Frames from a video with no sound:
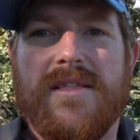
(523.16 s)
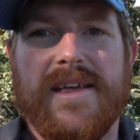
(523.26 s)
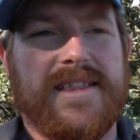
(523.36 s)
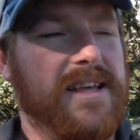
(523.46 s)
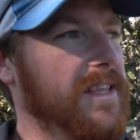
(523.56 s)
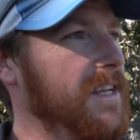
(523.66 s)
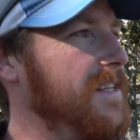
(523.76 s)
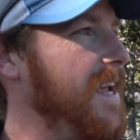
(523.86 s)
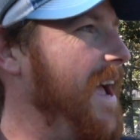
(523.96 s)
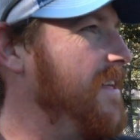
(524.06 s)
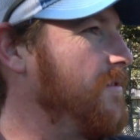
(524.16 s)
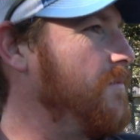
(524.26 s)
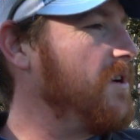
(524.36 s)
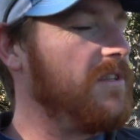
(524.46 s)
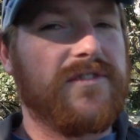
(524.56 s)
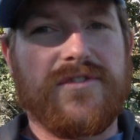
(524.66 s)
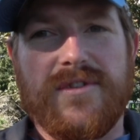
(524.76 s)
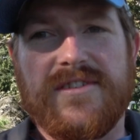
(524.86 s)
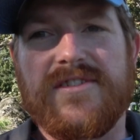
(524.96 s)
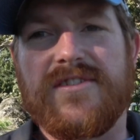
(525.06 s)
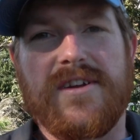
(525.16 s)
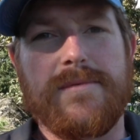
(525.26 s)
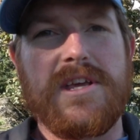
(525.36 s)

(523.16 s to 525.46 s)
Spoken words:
like they lead to other ones. So this is going to